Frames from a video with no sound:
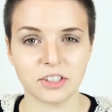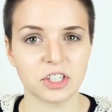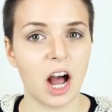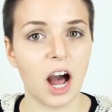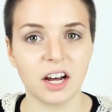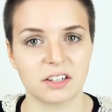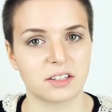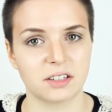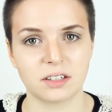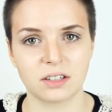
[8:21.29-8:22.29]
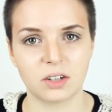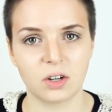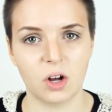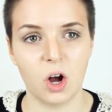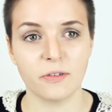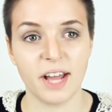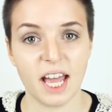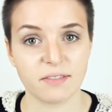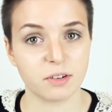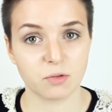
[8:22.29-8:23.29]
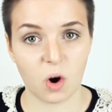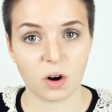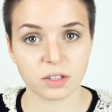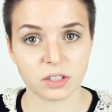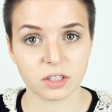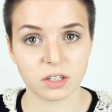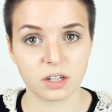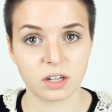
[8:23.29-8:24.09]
ton of heavy rocks.